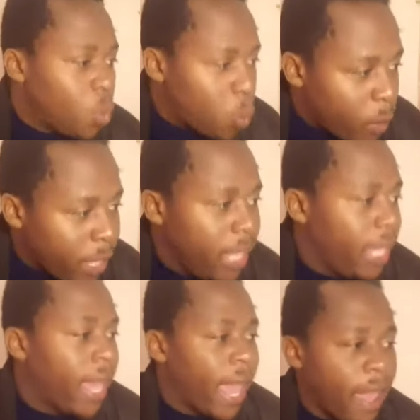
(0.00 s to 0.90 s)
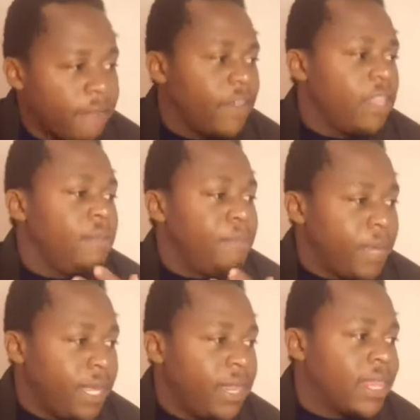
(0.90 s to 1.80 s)
we haven't
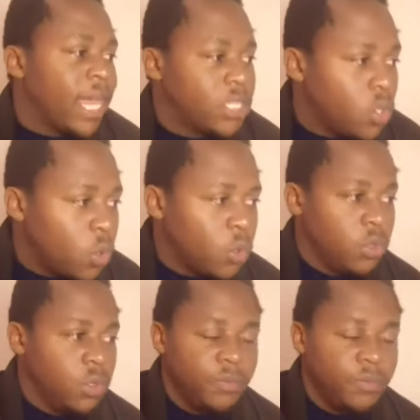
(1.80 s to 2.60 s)
been that good.